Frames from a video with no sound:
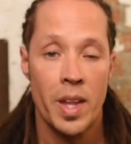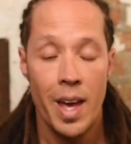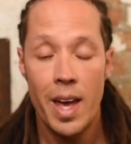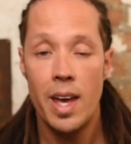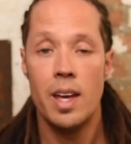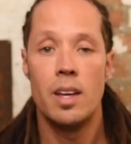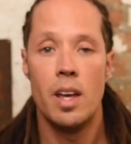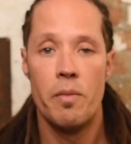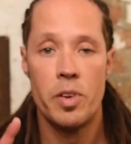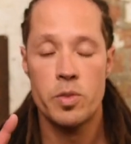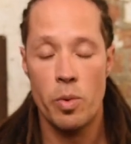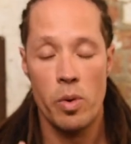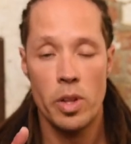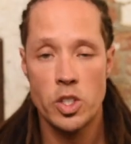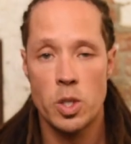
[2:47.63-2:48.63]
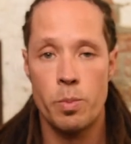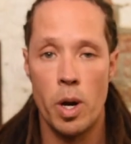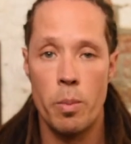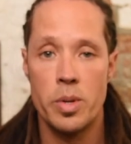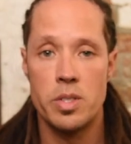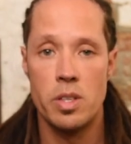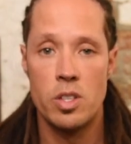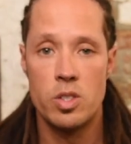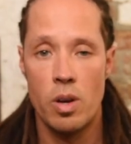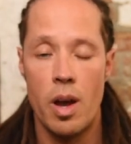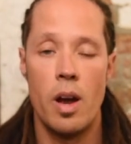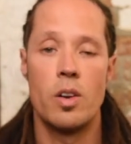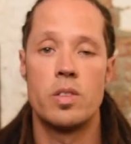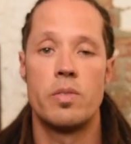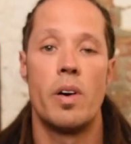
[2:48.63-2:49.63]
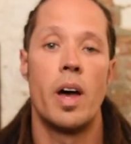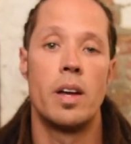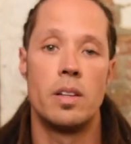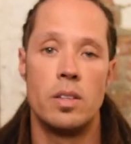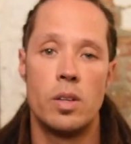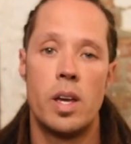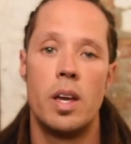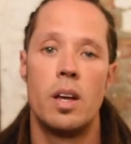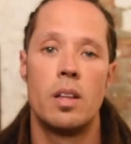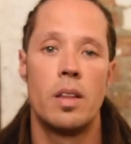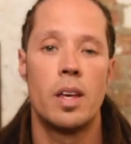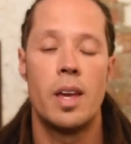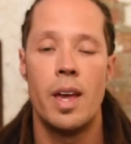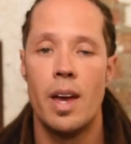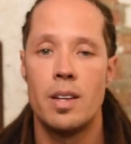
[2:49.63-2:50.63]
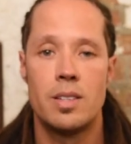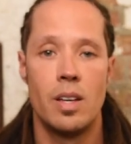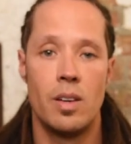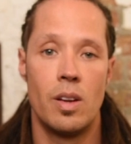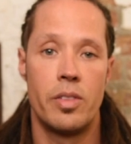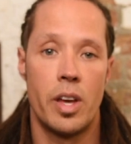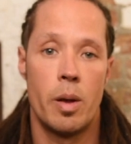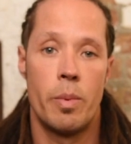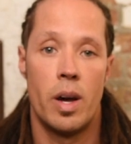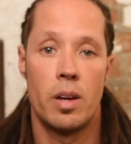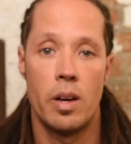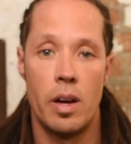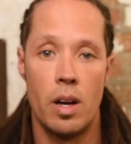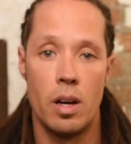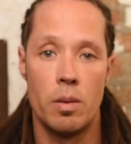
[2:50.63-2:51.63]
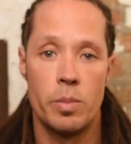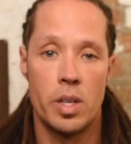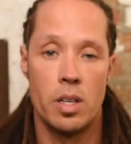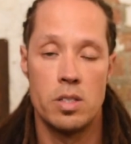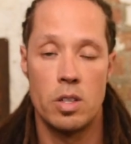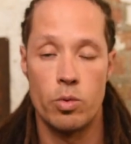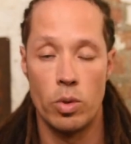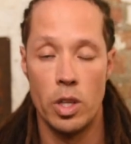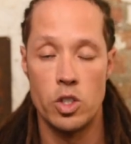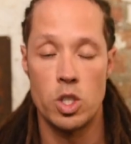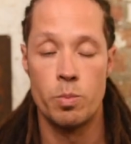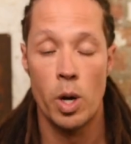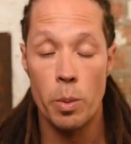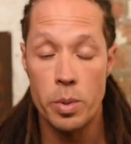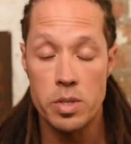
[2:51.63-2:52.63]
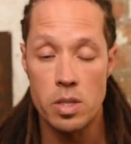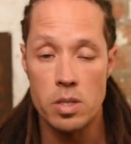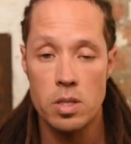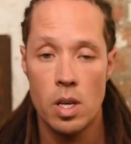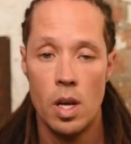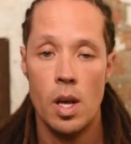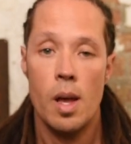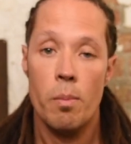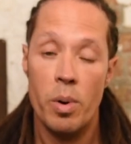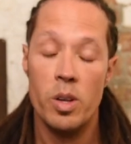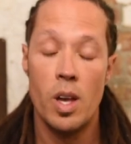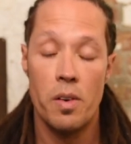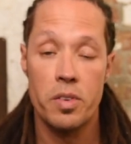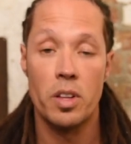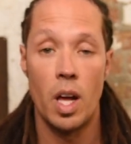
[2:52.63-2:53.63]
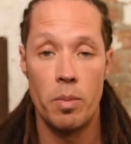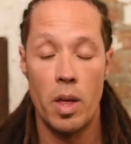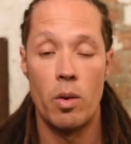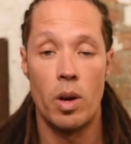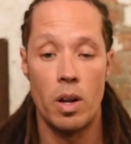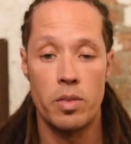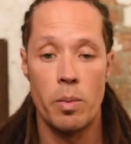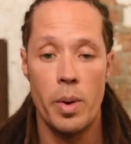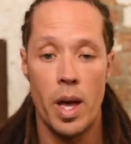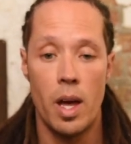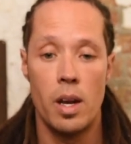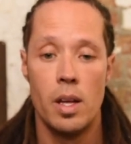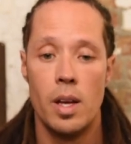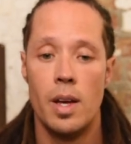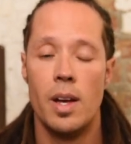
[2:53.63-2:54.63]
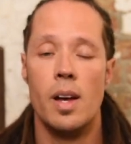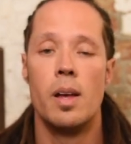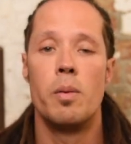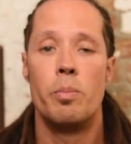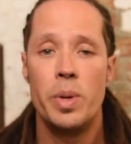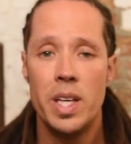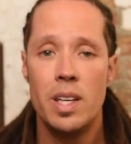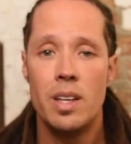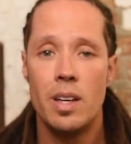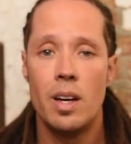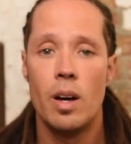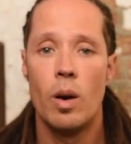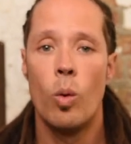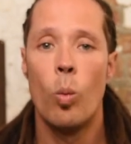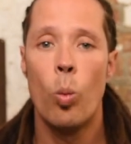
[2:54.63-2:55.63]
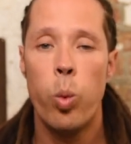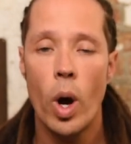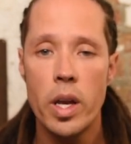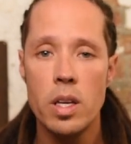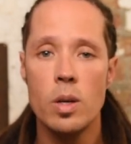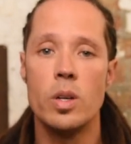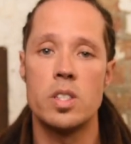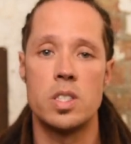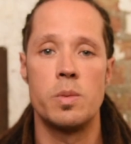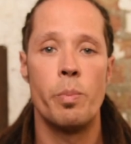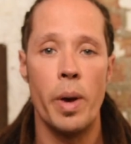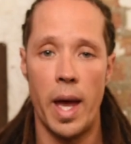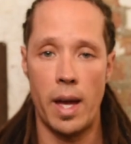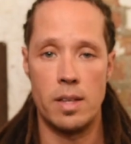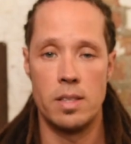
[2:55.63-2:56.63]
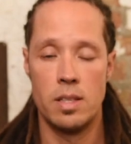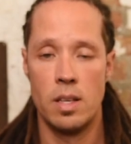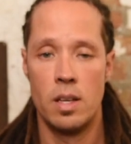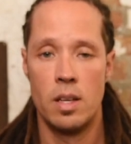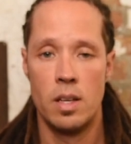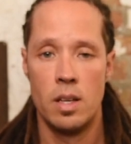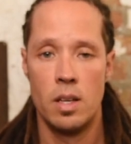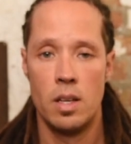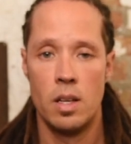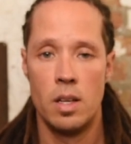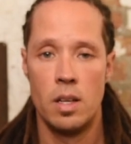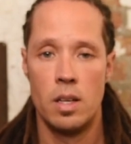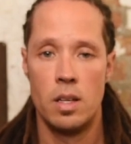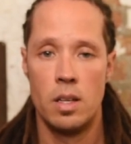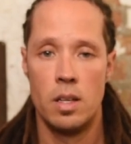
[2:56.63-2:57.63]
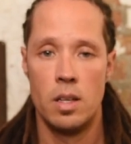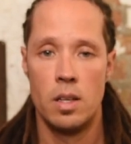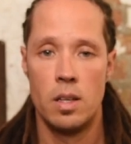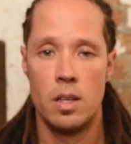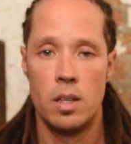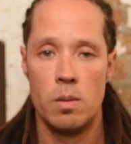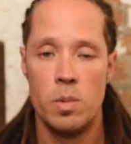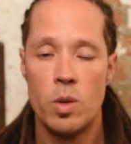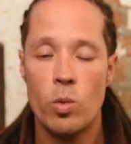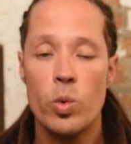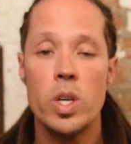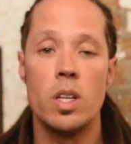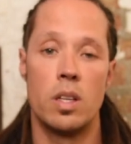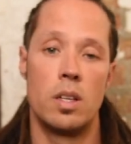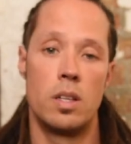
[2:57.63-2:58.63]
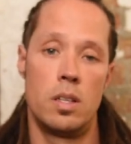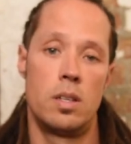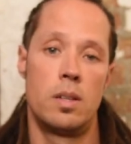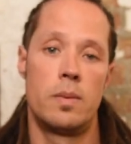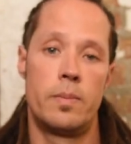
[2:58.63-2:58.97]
A, if it's for religious purposes, your hair is fine. You can't, they can't tell anything about your hair because it's religious purposes. But you have to claim that right off the bat. B, what do you expect? I mean, really.